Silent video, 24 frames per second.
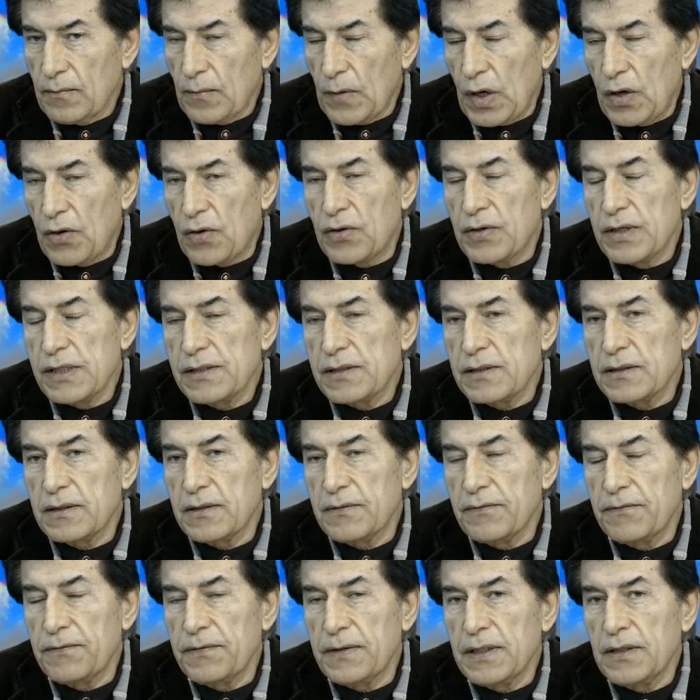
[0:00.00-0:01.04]
or is it a
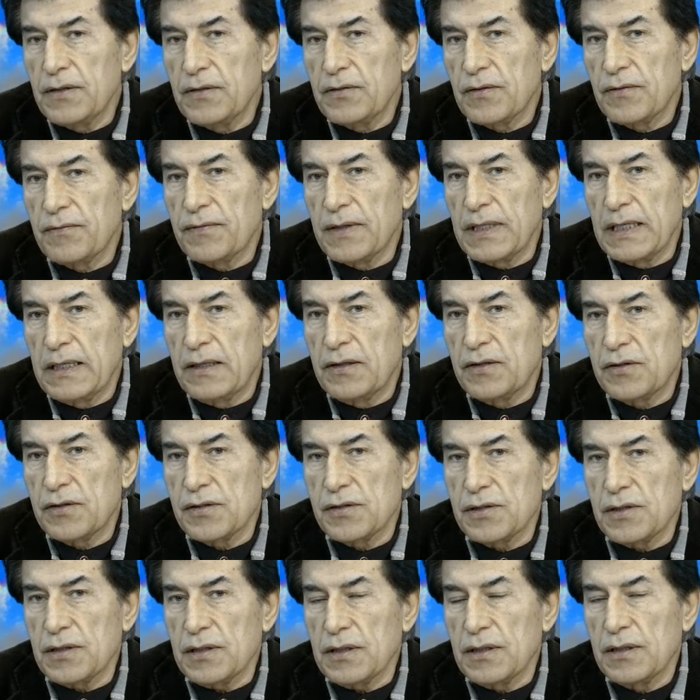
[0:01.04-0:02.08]
field of
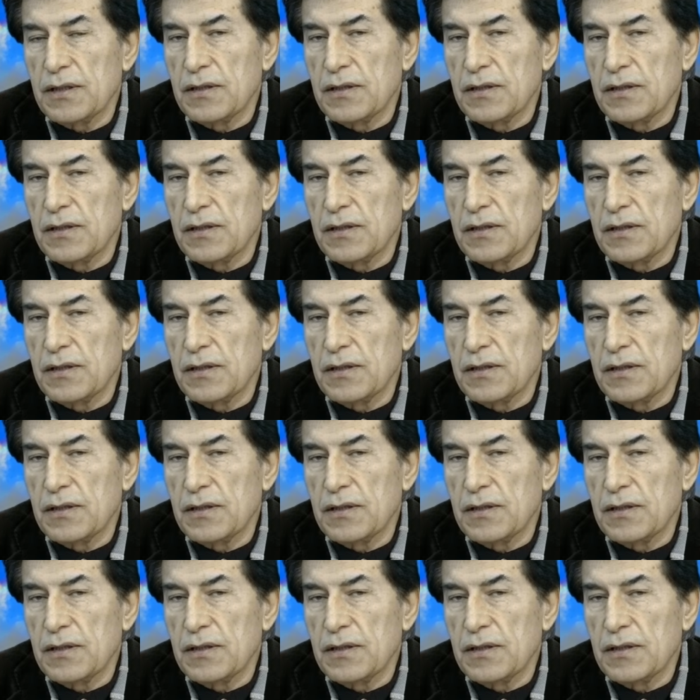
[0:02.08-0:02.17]
energy